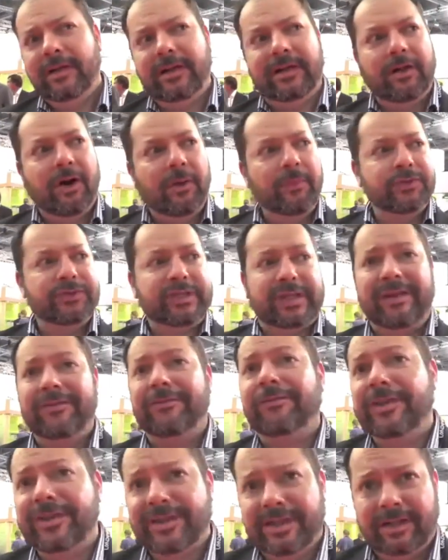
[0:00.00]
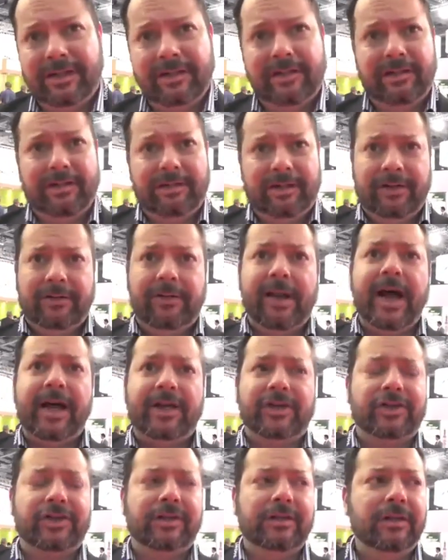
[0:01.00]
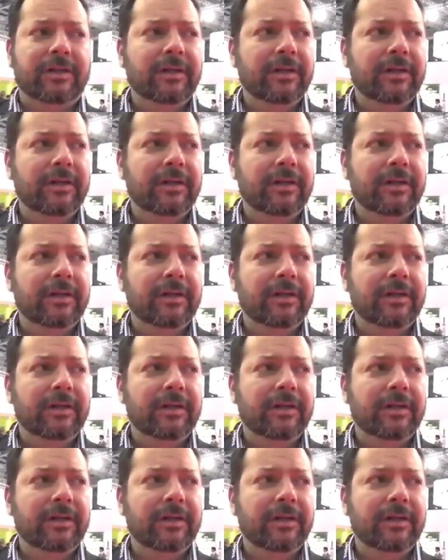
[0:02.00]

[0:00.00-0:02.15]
in almost every single interaction.